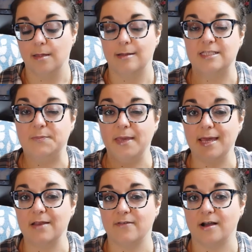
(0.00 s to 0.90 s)
And
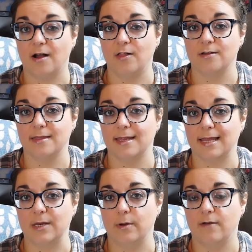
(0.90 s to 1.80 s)
speaking of a color that I
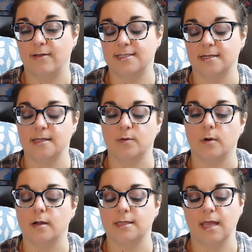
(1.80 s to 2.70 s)
can wear every single day to
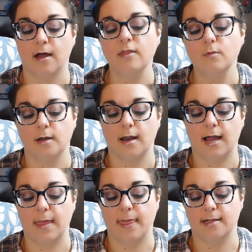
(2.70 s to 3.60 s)
work, the other one
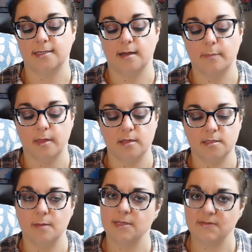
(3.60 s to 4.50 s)
I picked up is,
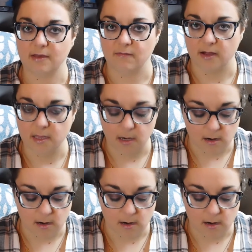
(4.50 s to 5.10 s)
let me see if I can find